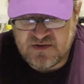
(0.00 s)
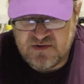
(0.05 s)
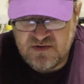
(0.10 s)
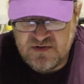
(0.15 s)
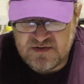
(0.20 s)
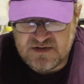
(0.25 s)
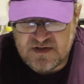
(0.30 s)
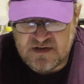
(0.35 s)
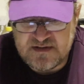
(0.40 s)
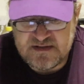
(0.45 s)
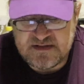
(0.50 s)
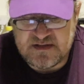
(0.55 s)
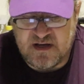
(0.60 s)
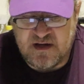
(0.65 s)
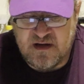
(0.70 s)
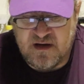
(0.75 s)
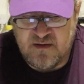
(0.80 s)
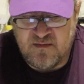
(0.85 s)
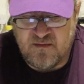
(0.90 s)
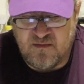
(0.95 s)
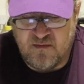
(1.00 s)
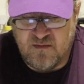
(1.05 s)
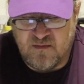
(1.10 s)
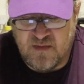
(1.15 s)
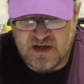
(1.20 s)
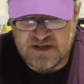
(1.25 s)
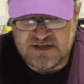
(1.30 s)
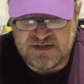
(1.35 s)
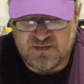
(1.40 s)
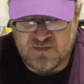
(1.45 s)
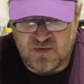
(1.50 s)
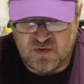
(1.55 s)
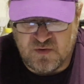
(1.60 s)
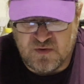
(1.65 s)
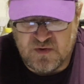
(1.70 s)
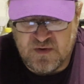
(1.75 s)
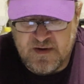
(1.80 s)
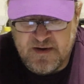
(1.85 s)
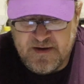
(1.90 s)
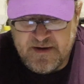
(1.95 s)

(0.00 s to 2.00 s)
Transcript: croutons, and much more.